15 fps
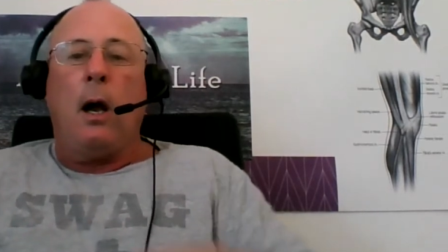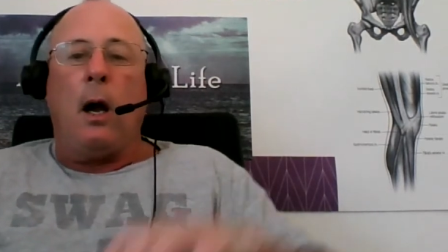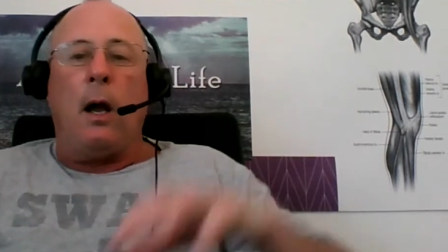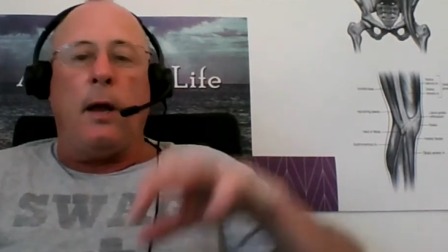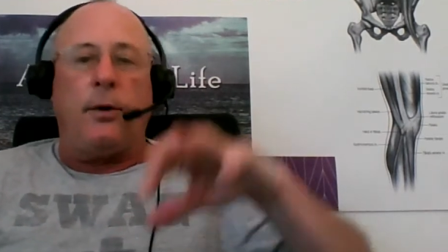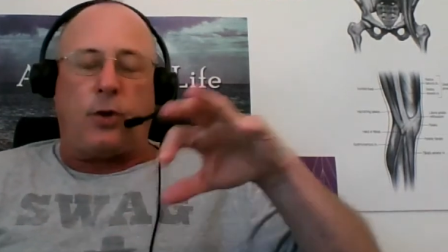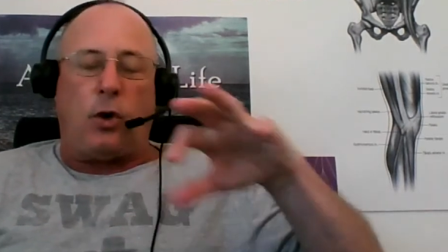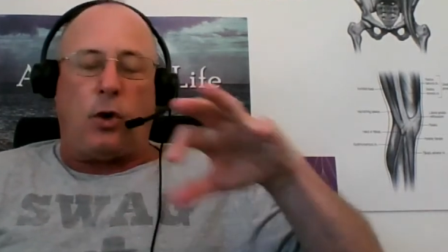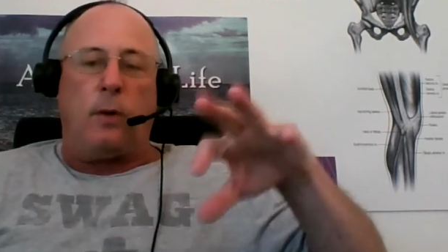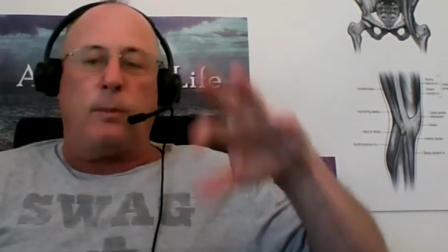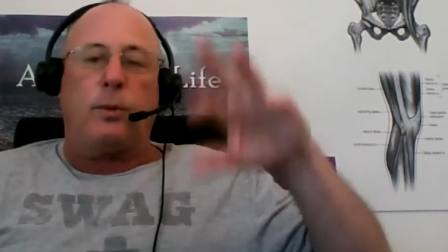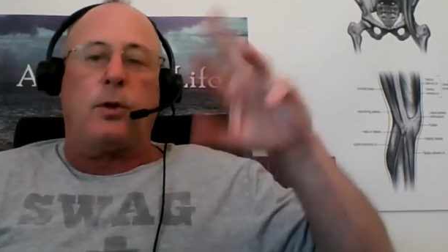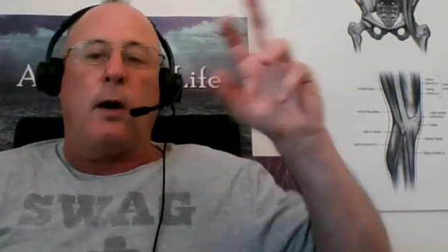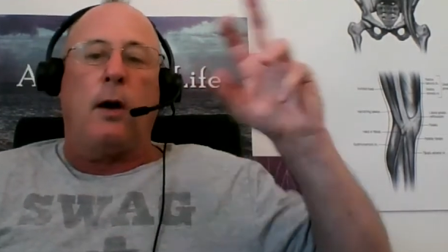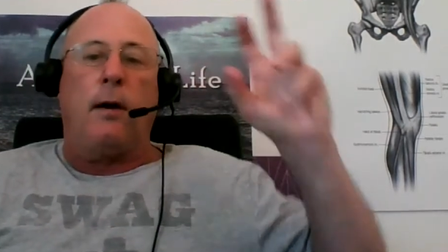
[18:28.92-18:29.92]
in
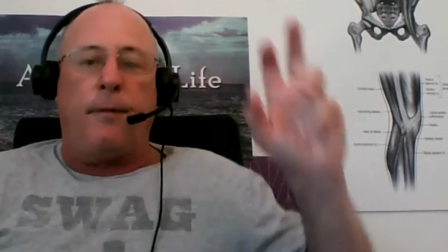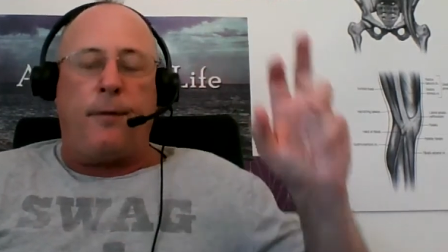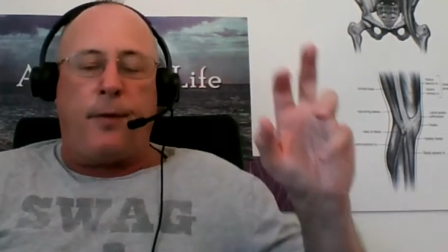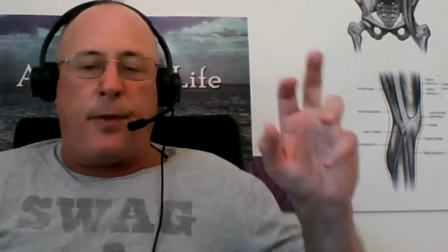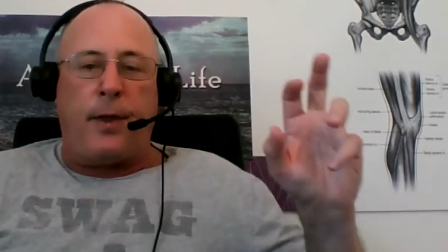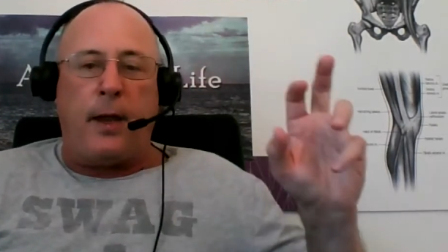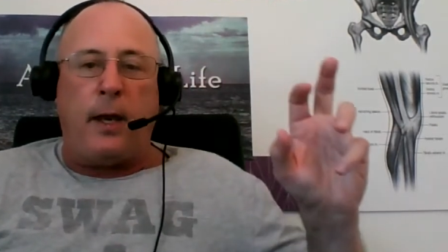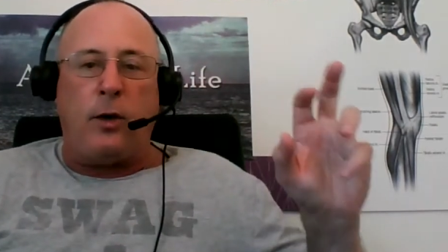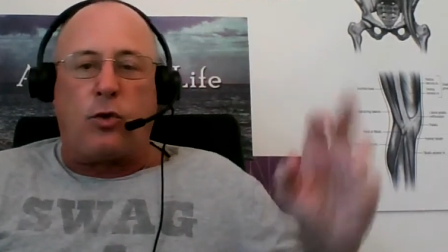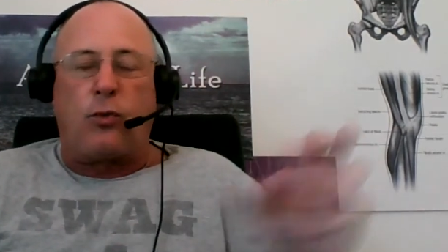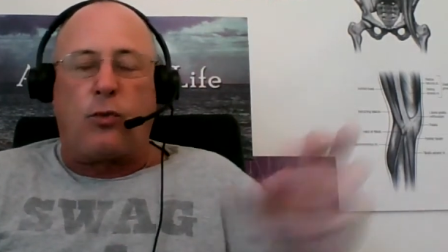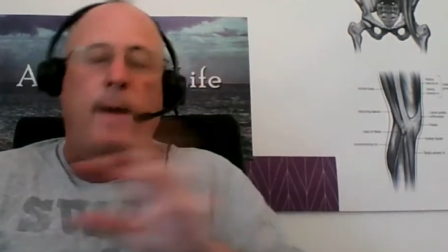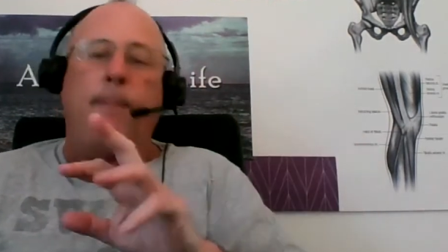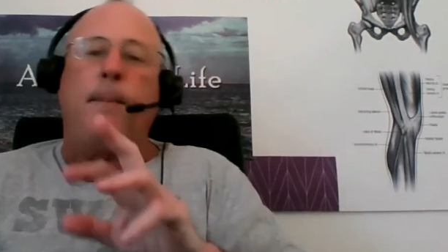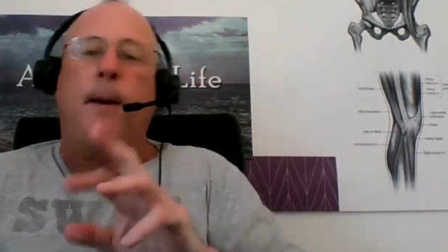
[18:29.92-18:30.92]
terms of the
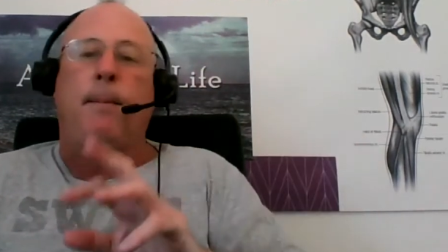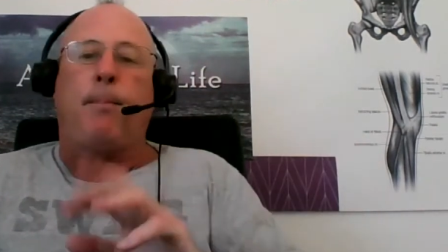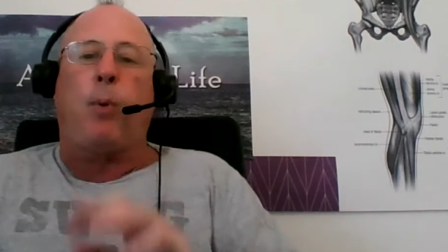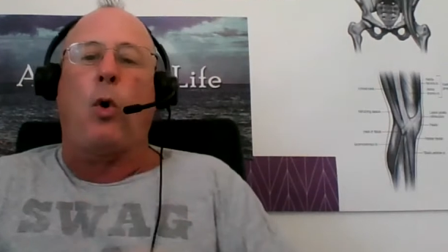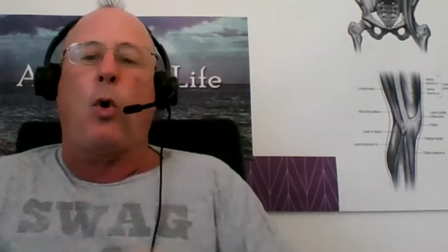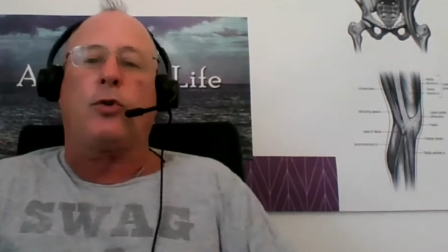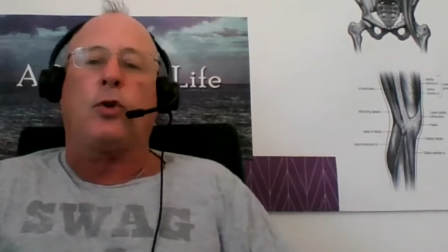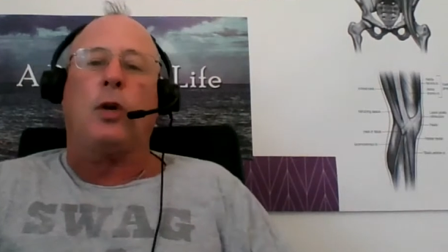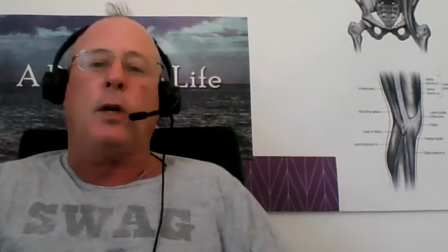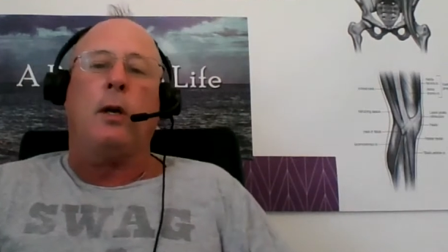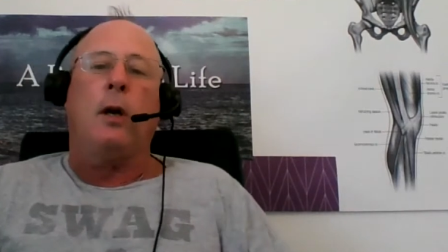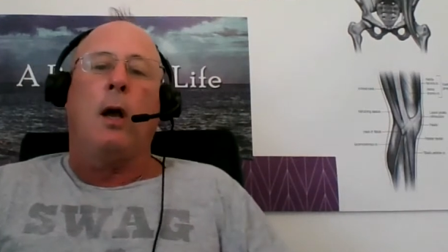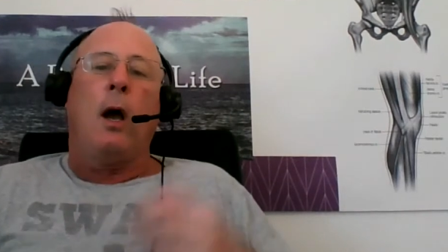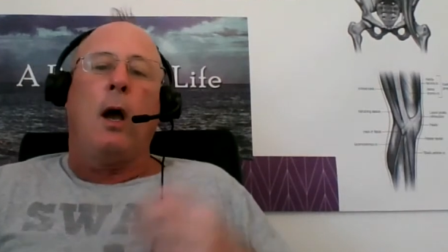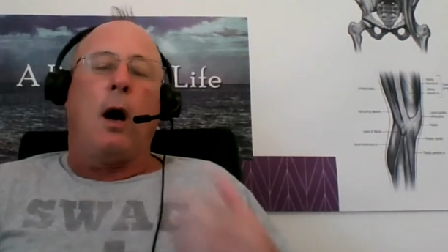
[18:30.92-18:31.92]
treatment portion
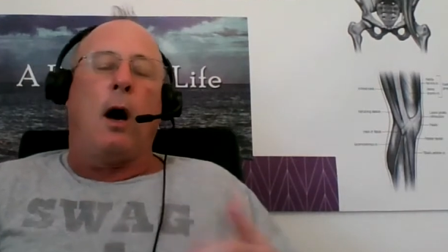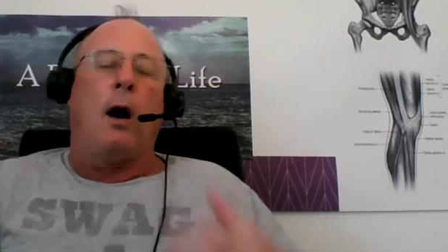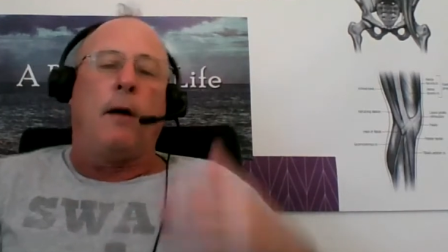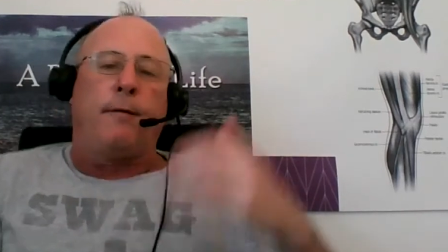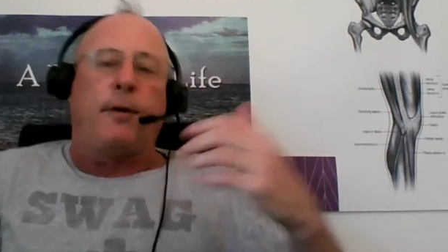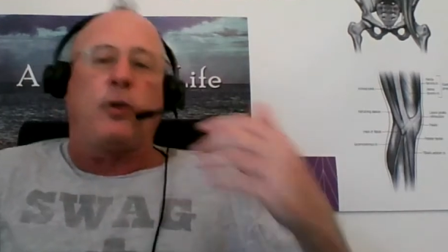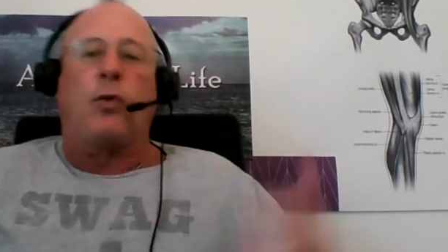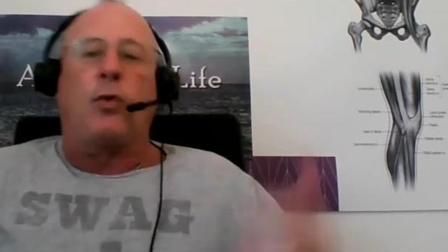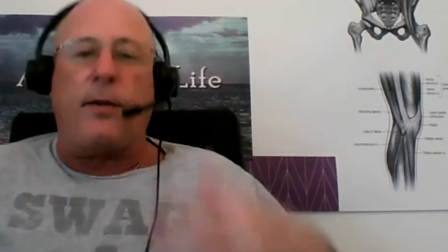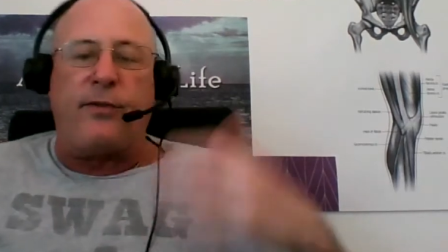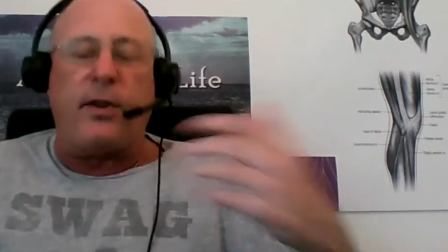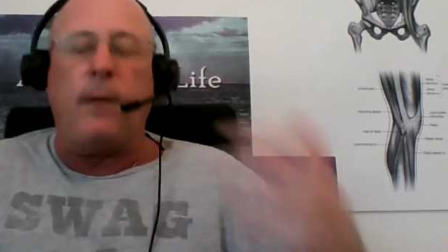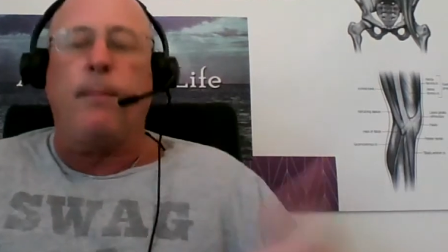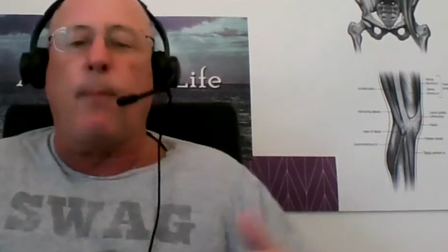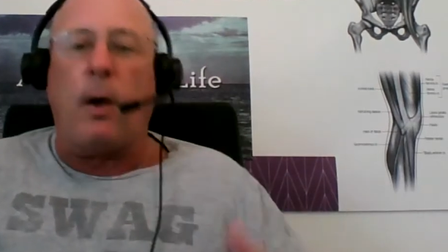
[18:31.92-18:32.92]
of
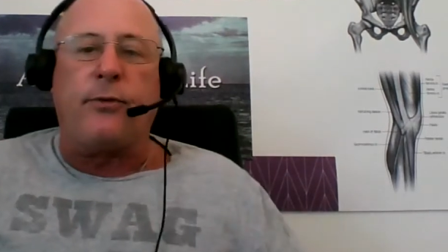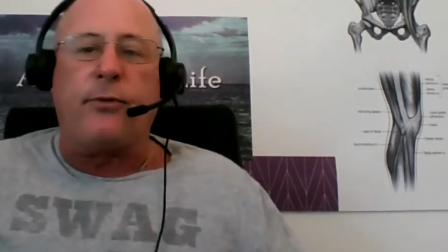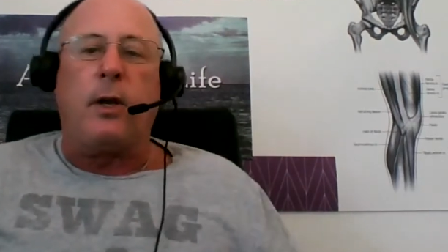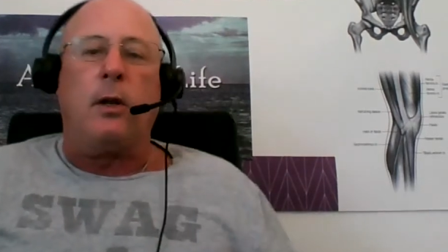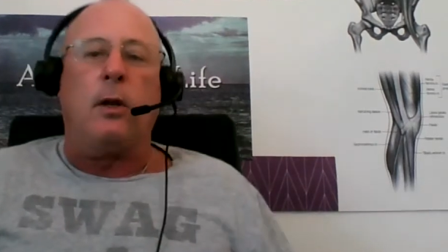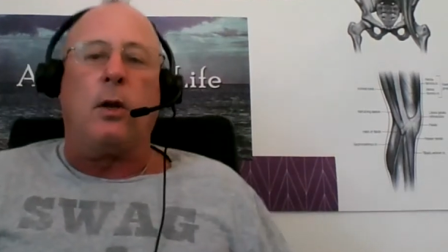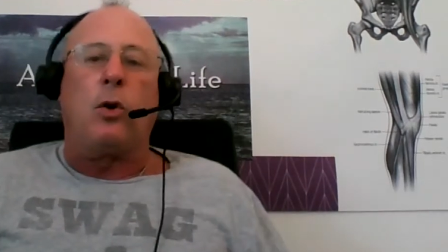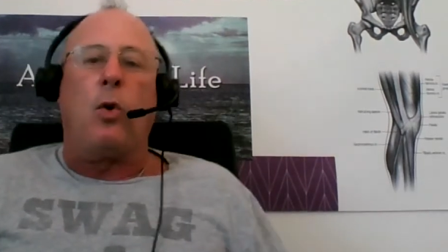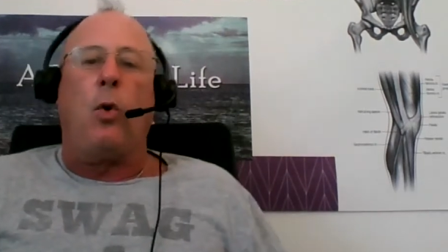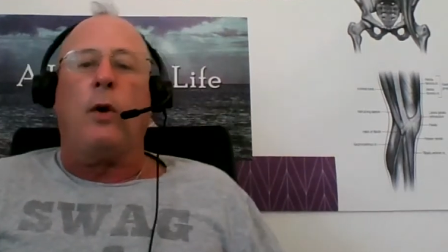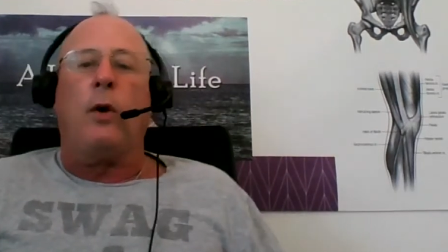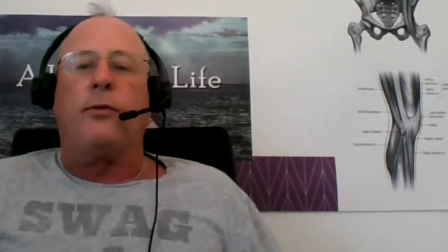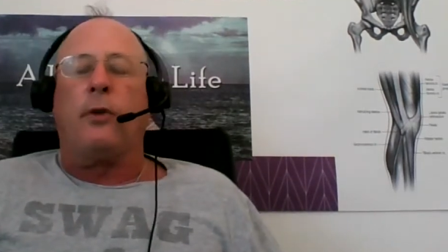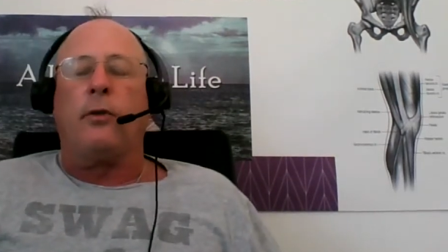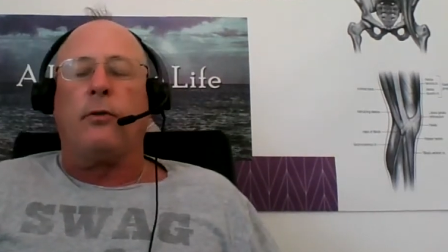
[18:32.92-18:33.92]
addressing muscular
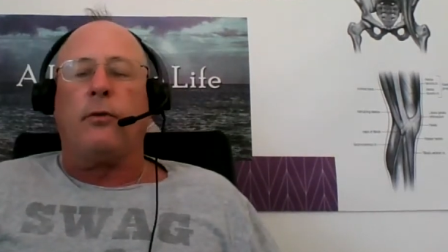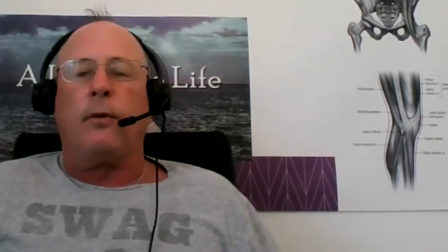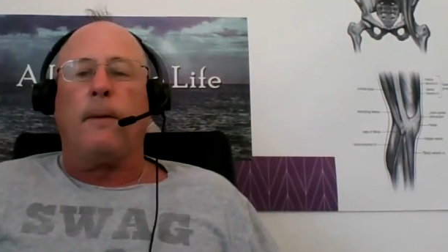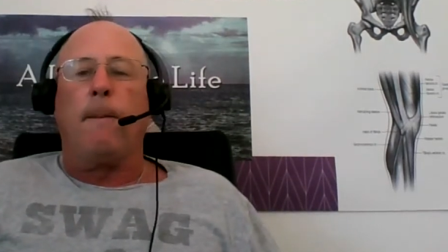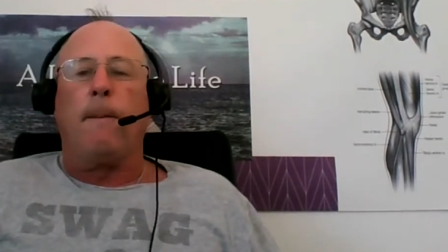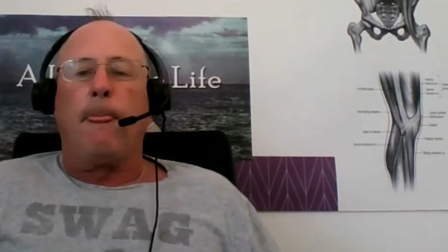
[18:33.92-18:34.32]
causes.